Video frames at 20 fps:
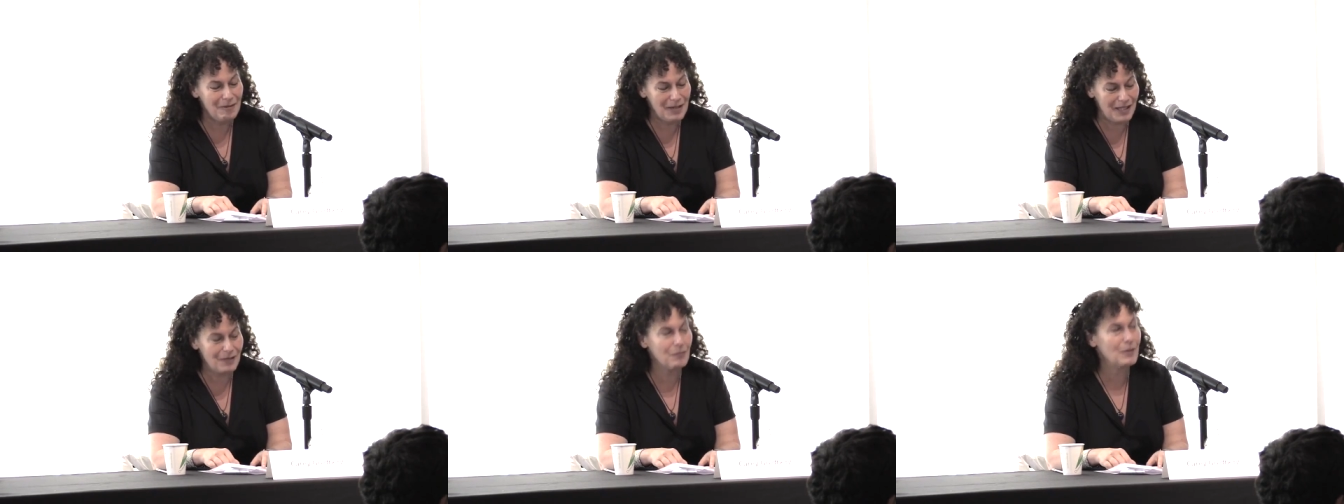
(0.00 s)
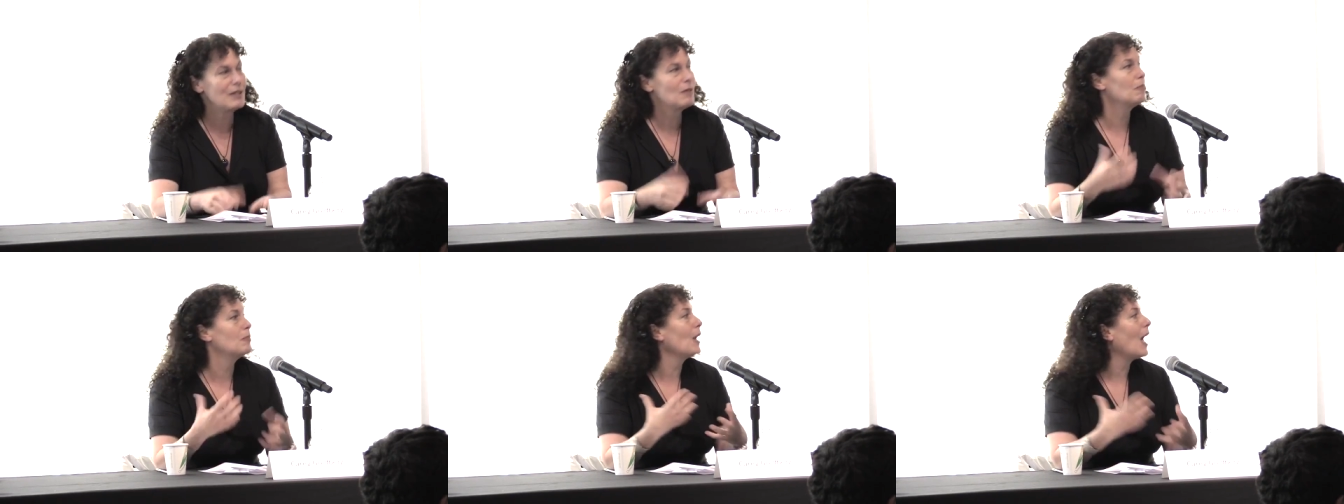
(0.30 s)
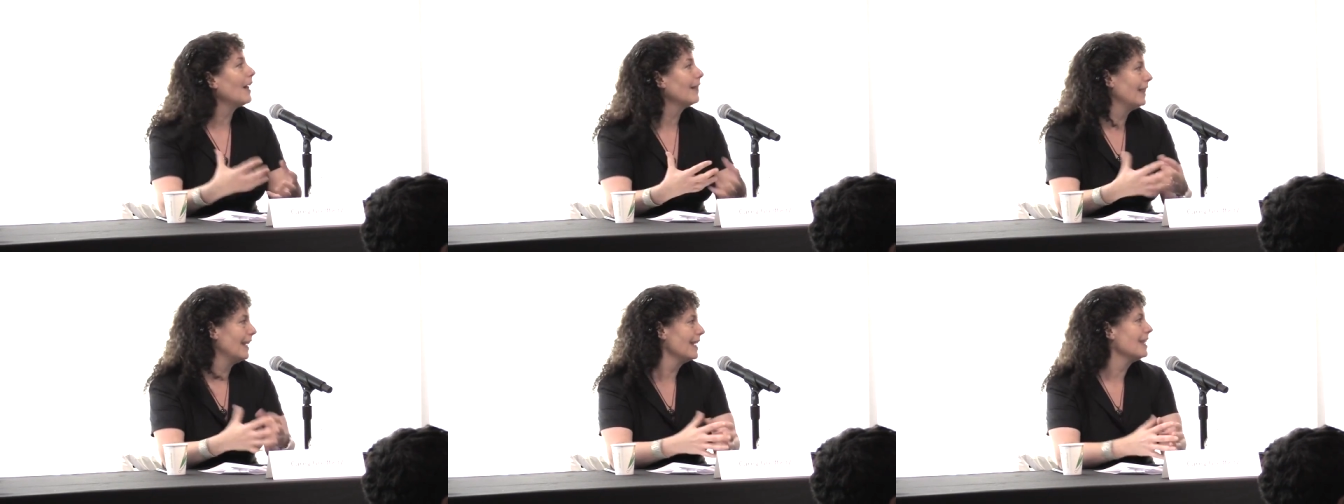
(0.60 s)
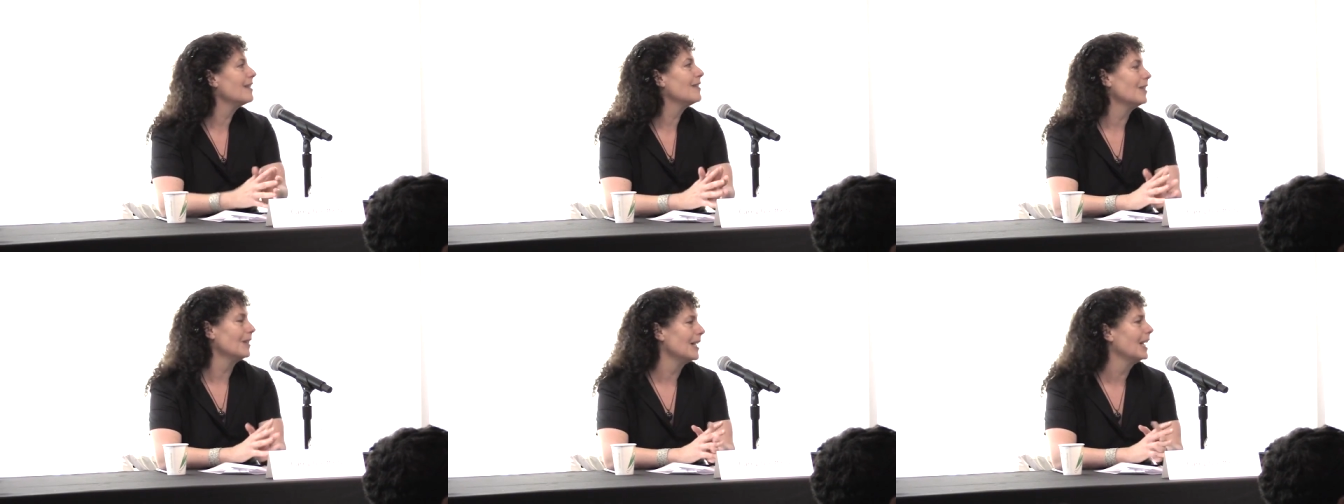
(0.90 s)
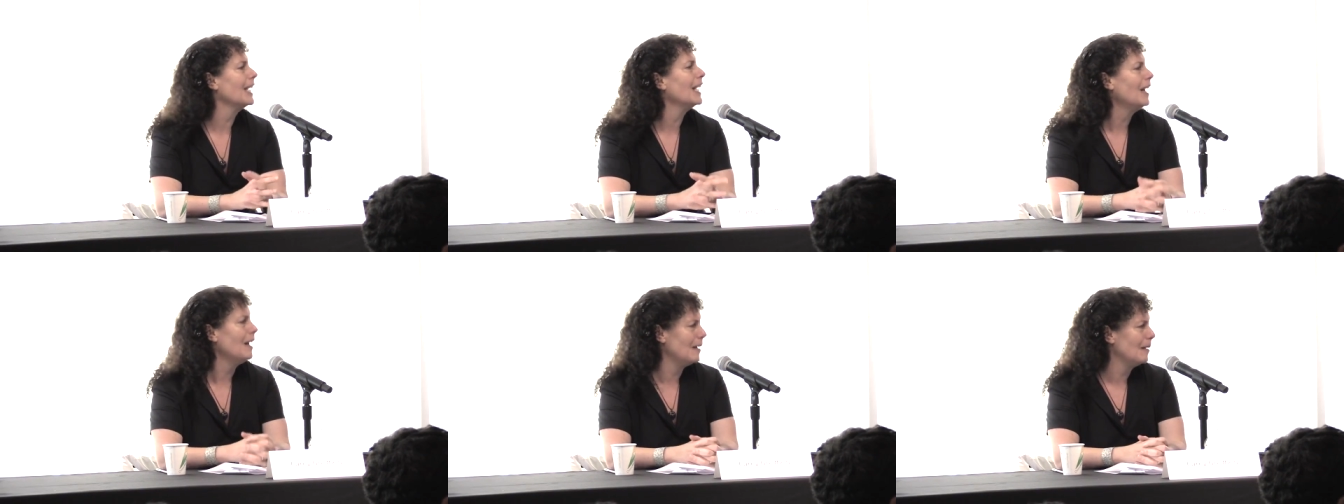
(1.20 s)
which which brought the
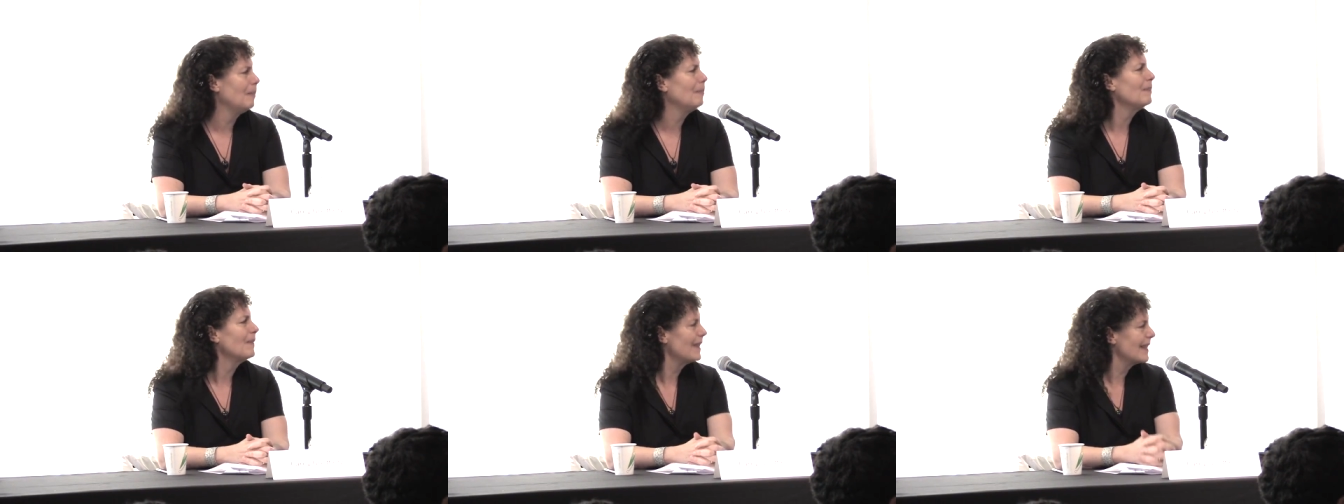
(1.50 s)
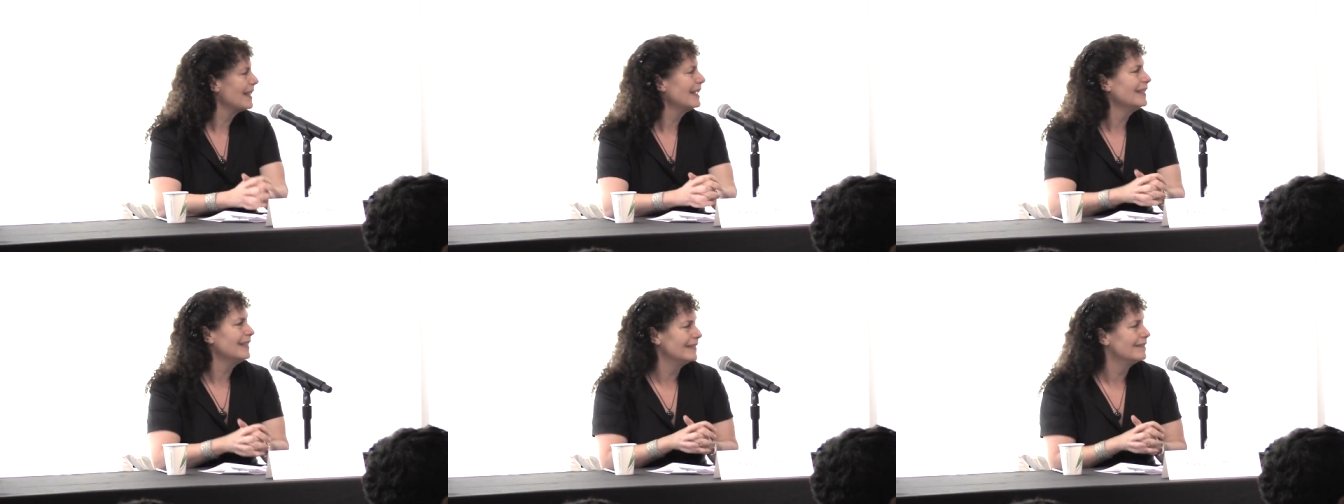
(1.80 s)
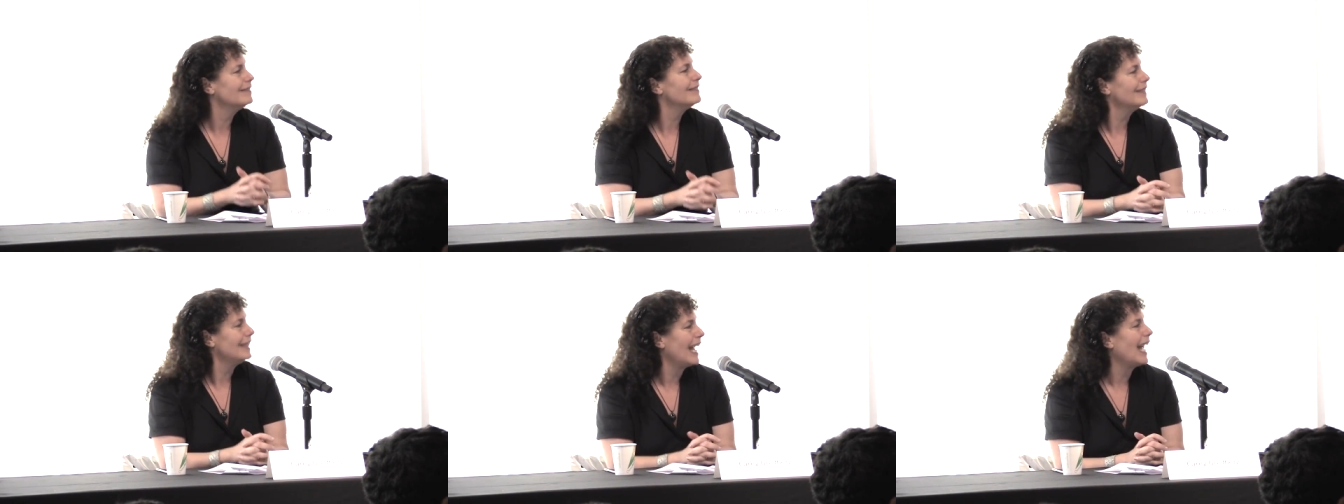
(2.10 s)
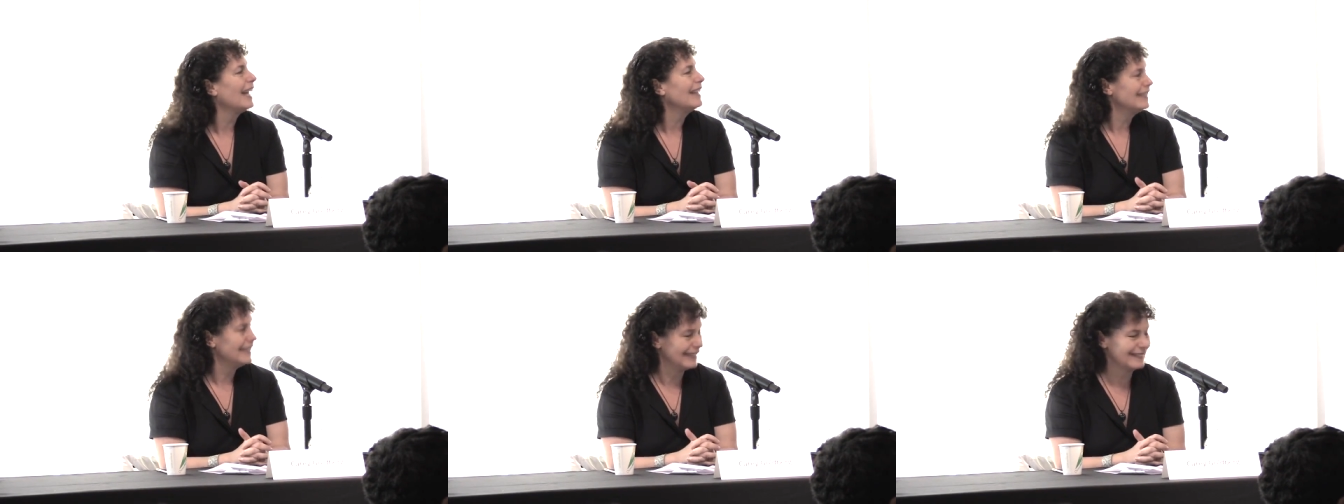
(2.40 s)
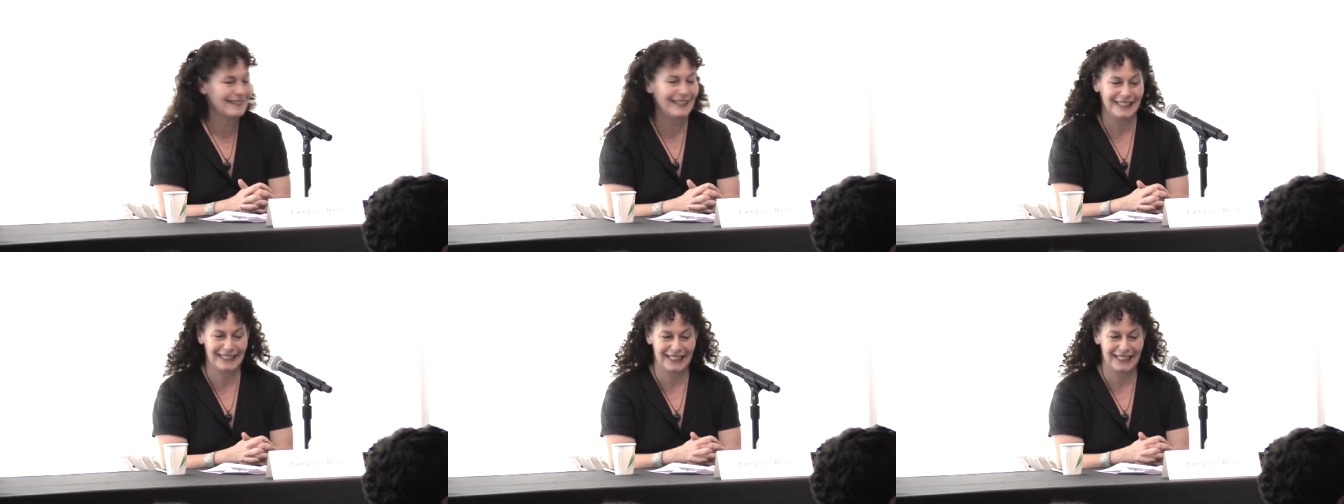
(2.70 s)
story home. So. Great.